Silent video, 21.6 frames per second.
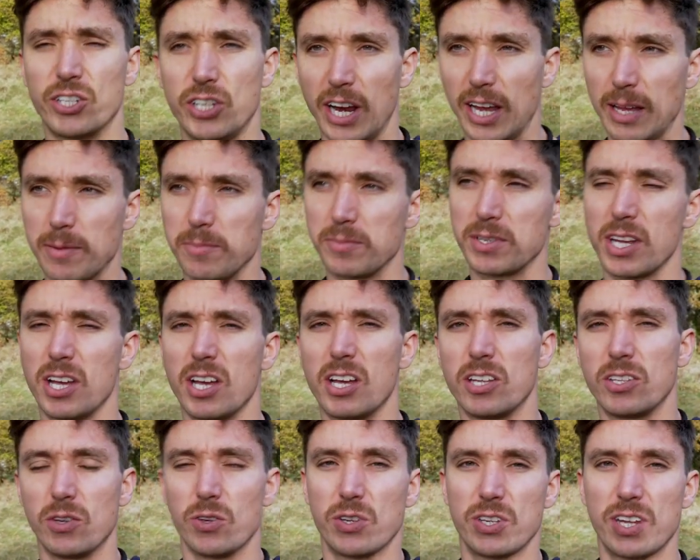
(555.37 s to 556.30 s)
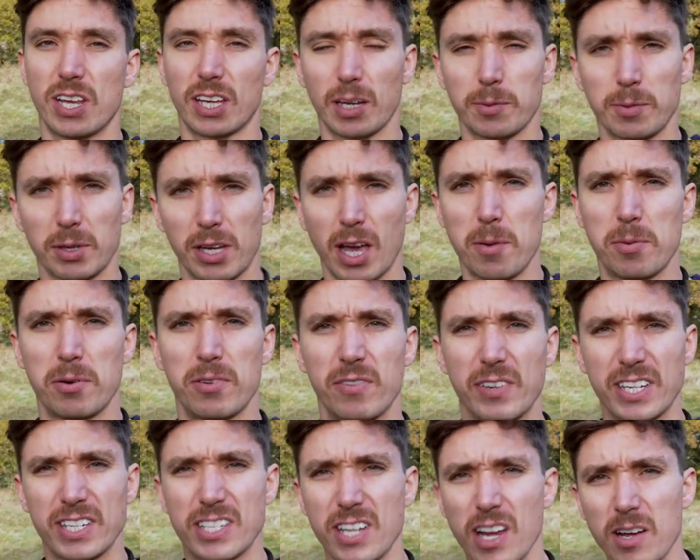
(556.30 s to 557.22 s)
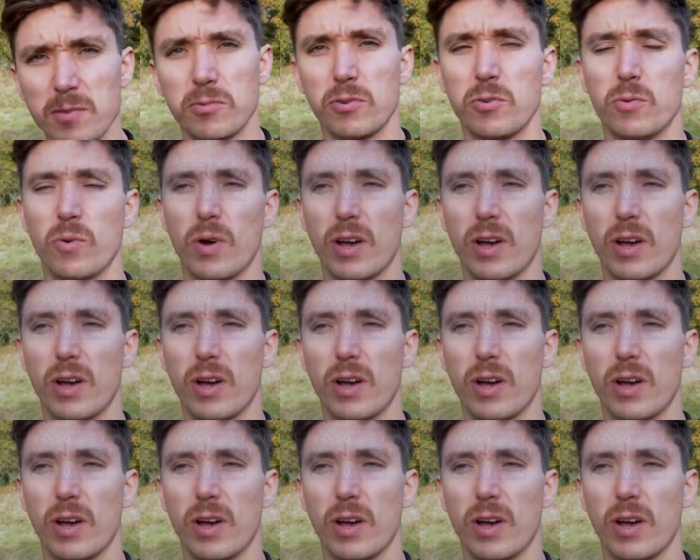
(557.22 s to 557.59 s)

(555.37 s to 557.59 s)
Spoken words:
James to stick up a couple of example